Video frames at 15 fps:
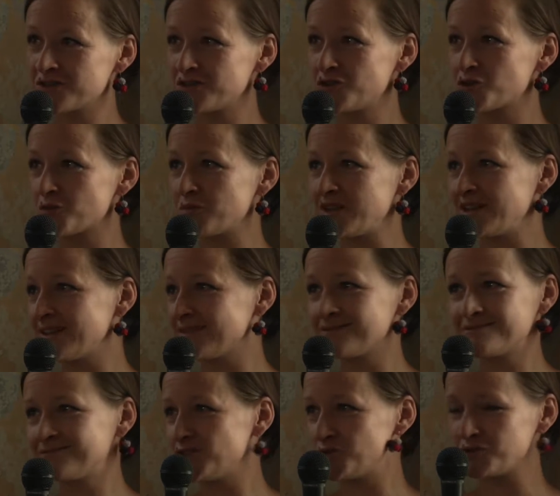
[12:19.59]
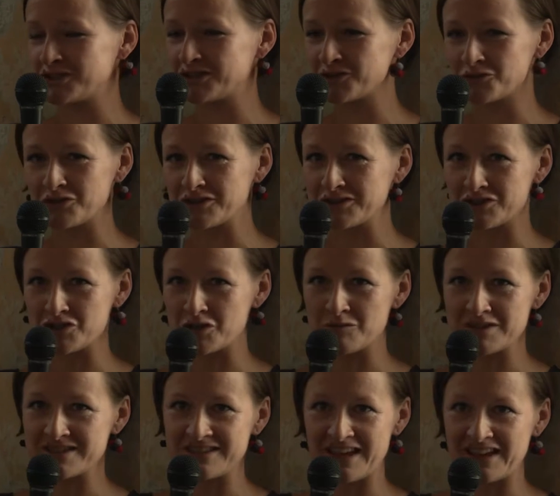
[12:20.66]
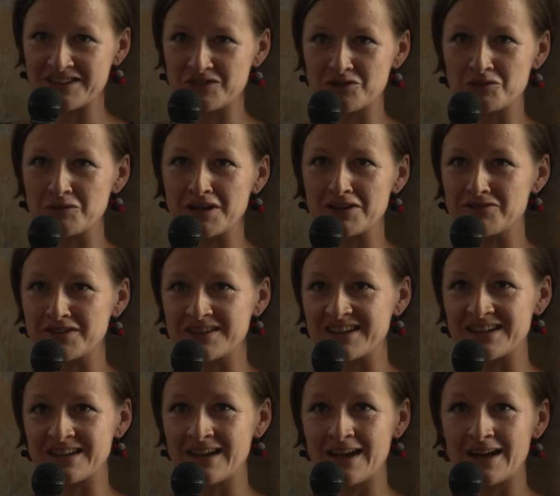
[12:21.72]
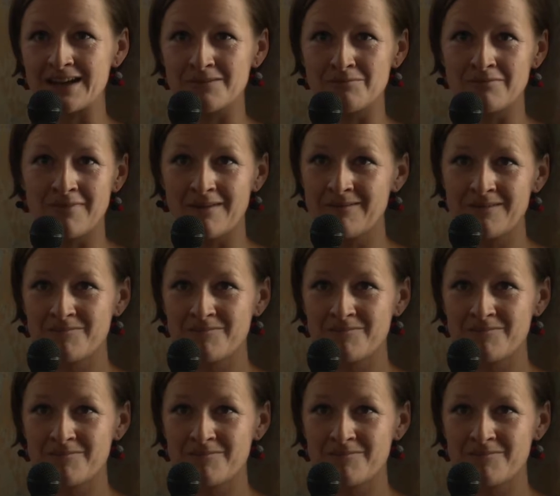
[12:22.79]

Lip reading: European Union or the German state or whatever, then I am